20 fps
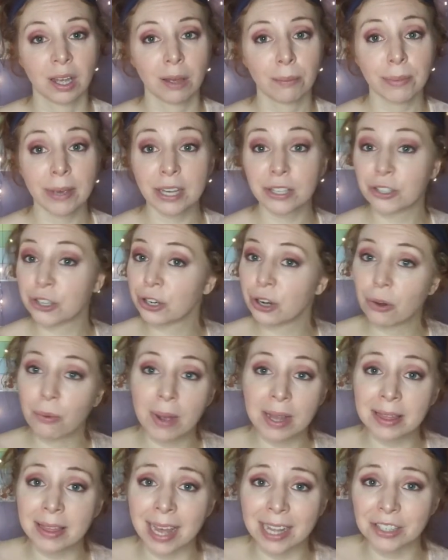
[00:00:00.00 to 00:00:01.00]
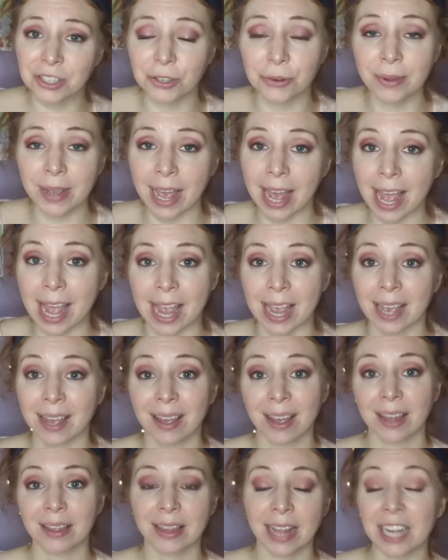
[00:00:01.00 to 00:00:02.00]
Because you know what? That's okay.
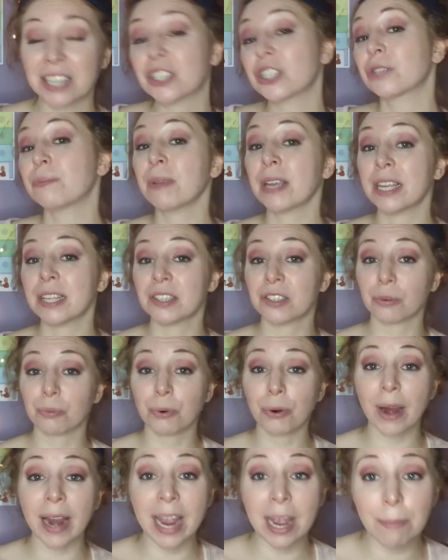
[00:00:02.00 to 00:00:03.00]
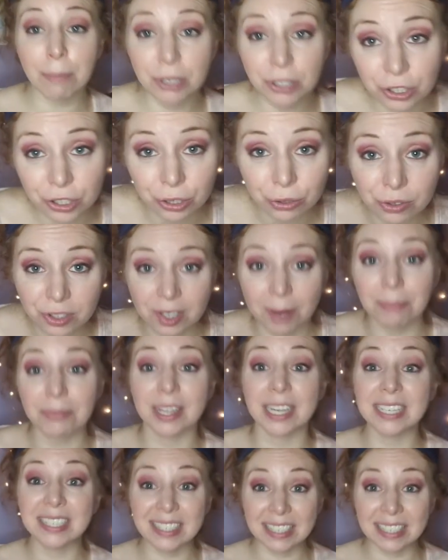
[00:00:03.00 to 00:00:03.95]
That just means we're able to do something